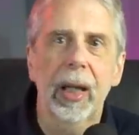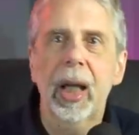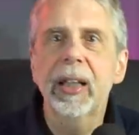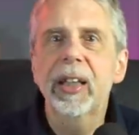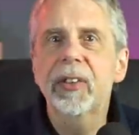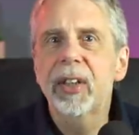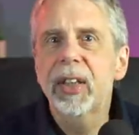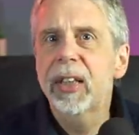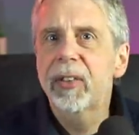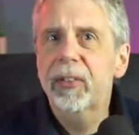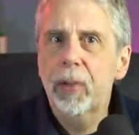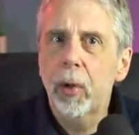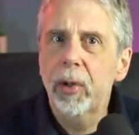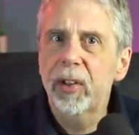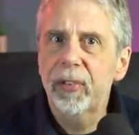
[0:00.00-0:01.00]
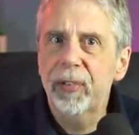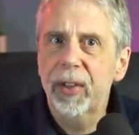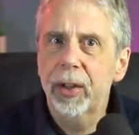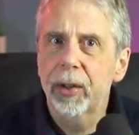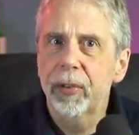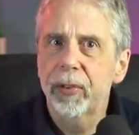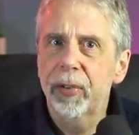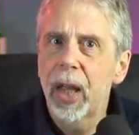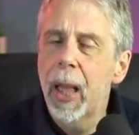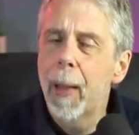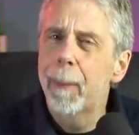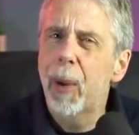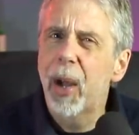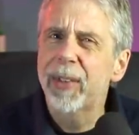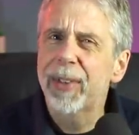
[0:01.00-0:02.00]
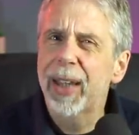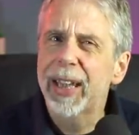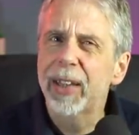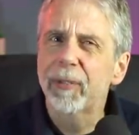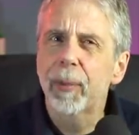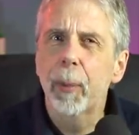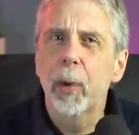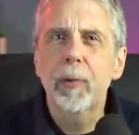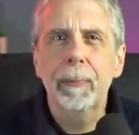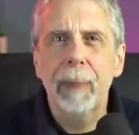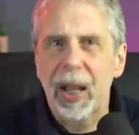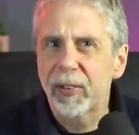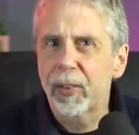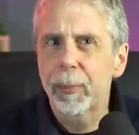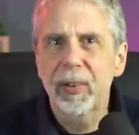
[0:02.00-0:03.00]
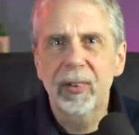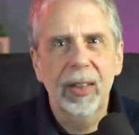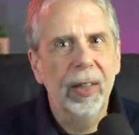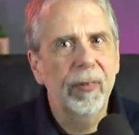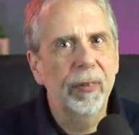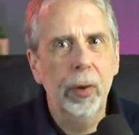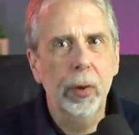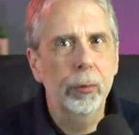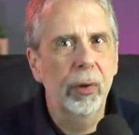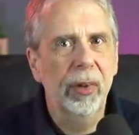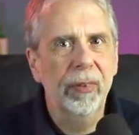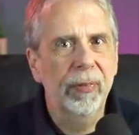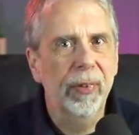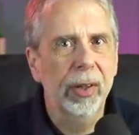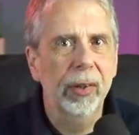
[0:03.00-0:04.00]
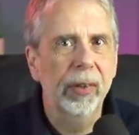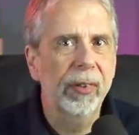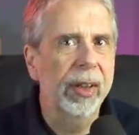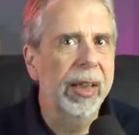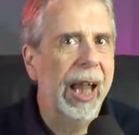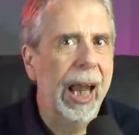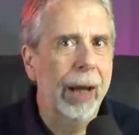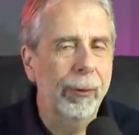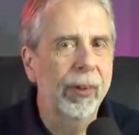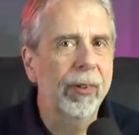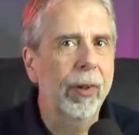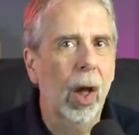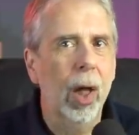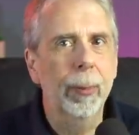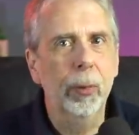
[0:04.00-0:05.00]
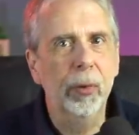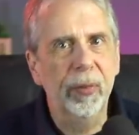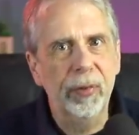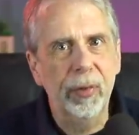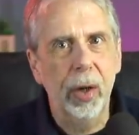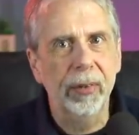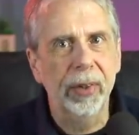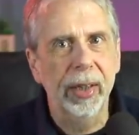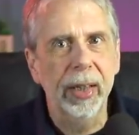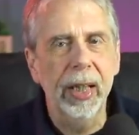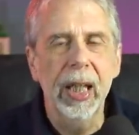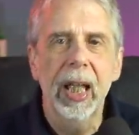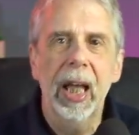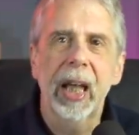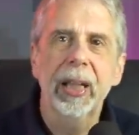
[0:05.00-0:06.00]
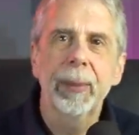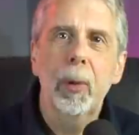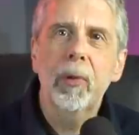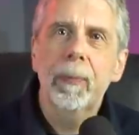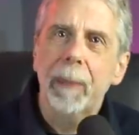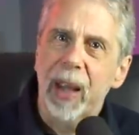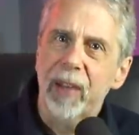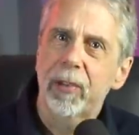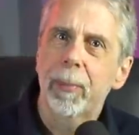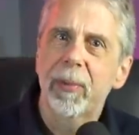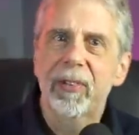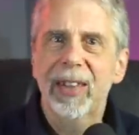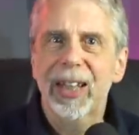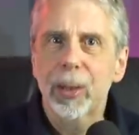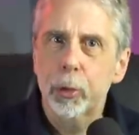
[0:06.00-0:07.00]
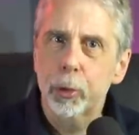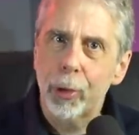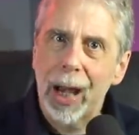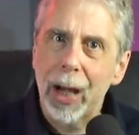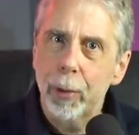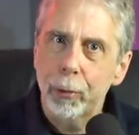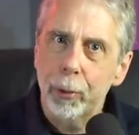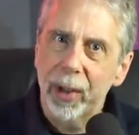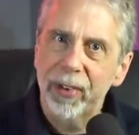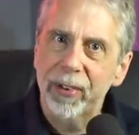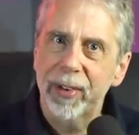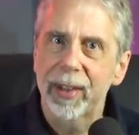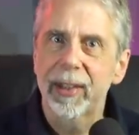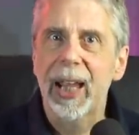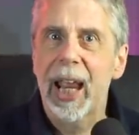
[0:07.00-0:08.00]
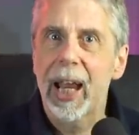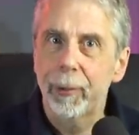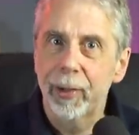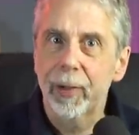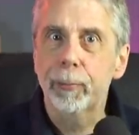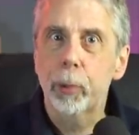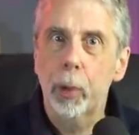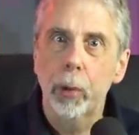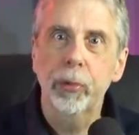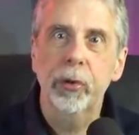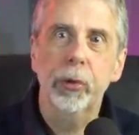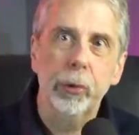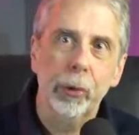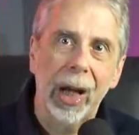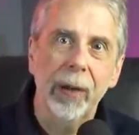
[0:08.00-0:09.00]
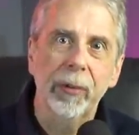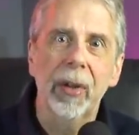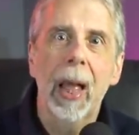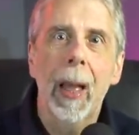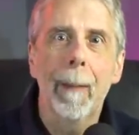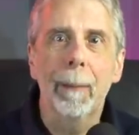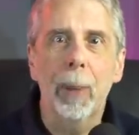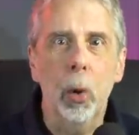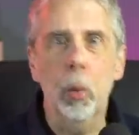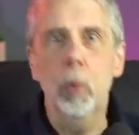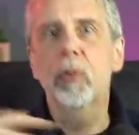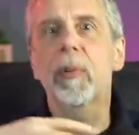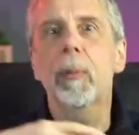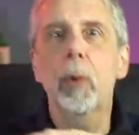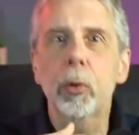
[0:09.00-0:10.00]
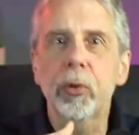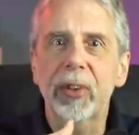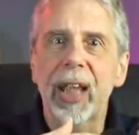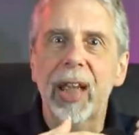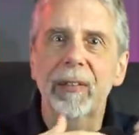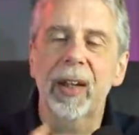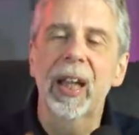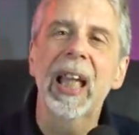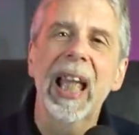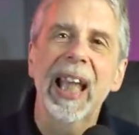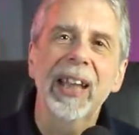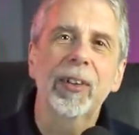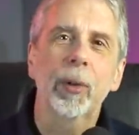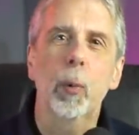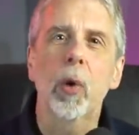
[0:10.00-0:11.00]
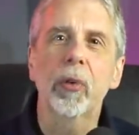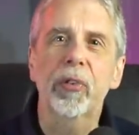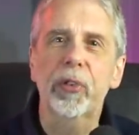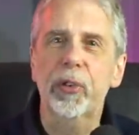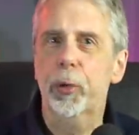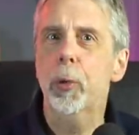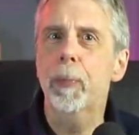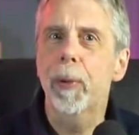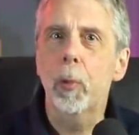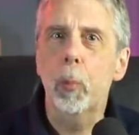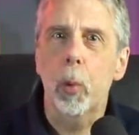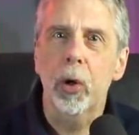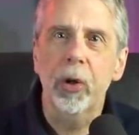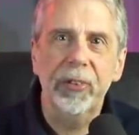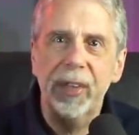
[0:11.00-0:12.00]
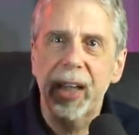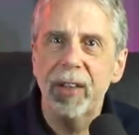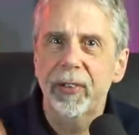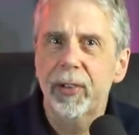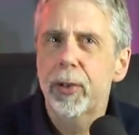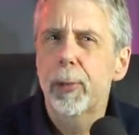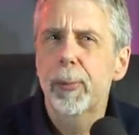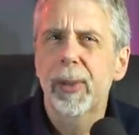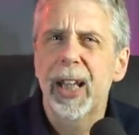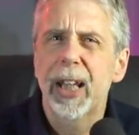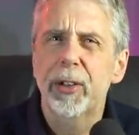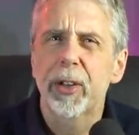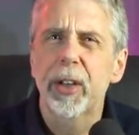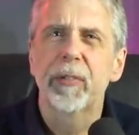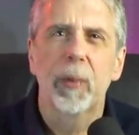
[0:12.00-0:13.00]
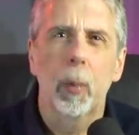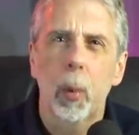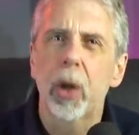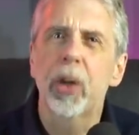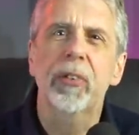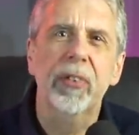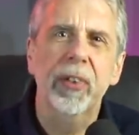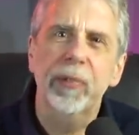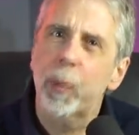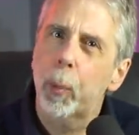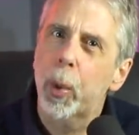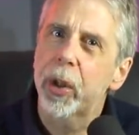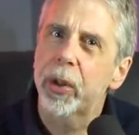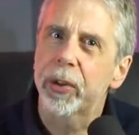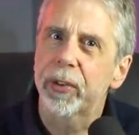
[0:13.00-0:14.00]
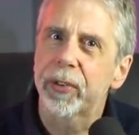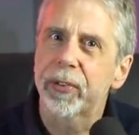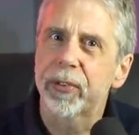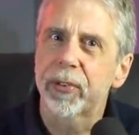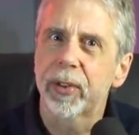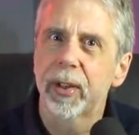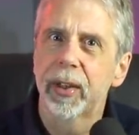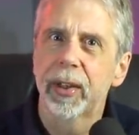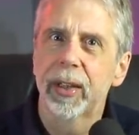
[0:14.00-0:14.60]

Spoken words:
And indeed, it's got its figures by taking the most pessimistic flood risk figures in areas liable to flooding and the most pessimistic drought risk in areas prone to drought, pulled them all together into one super worst case accumulation of the worst of the worst.